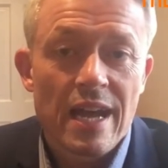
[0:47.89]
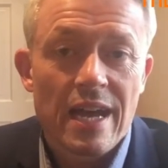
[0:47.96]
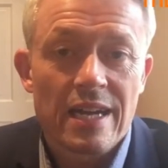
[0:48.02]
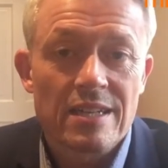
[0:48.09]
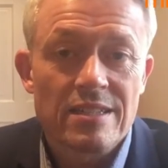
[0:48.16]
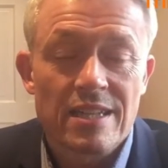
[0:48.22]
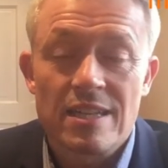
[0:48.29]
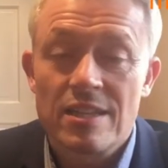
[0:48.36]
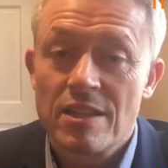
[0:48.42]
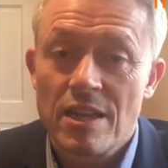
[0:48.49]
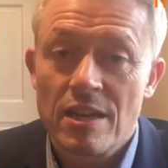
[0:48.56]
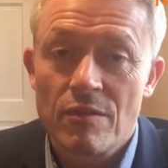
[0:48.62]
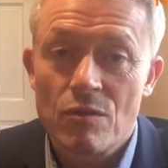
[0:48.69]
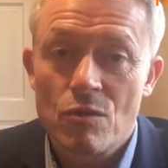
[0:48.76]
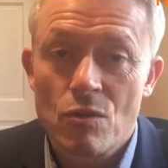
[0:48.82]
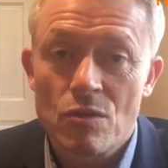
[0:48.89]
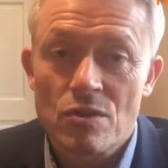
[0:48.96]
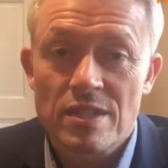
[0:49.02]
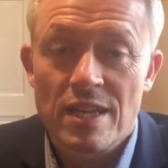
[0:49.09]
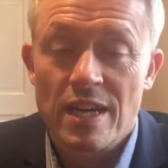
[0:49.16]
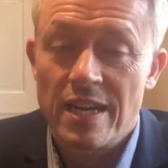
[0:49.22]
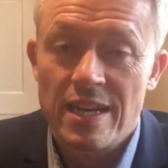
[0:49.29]
And then, of
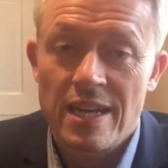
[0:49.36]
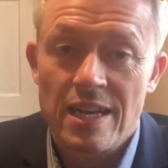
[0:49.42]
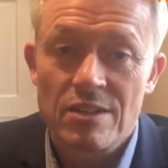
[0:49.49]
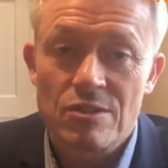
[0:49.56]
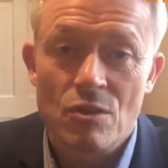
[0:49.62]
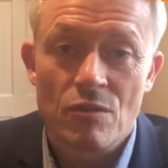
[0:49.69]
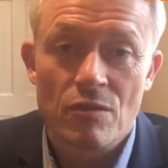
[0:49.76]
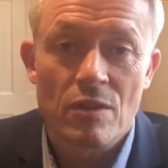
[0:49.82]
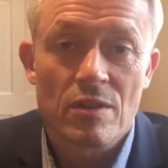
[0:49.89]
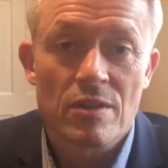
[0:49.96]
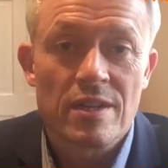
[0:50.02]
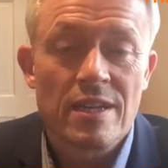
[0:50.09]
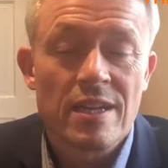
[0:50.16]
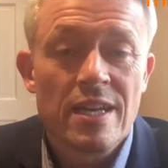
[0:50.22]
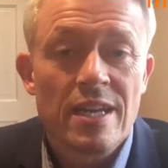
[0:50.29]
course, I can't overlook,